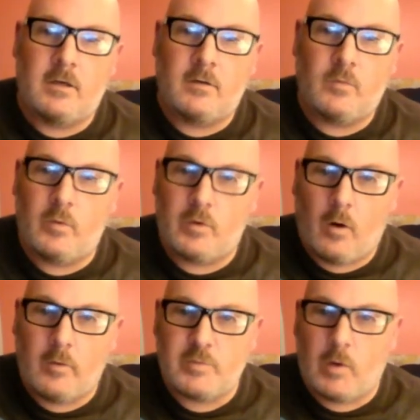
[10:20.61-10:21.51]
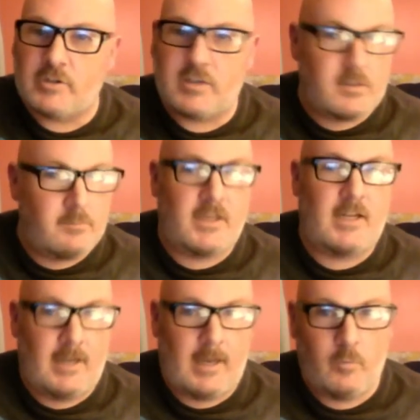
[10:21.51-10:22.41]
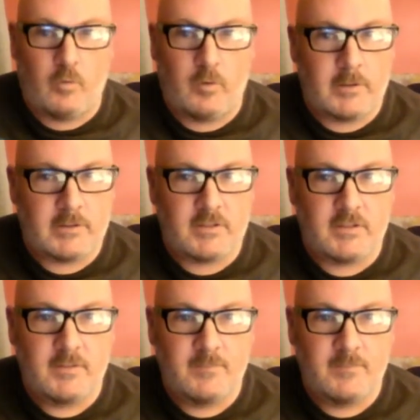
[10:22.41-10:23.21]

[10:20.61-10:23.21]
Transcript: we would always watch like the Monday Night Wars.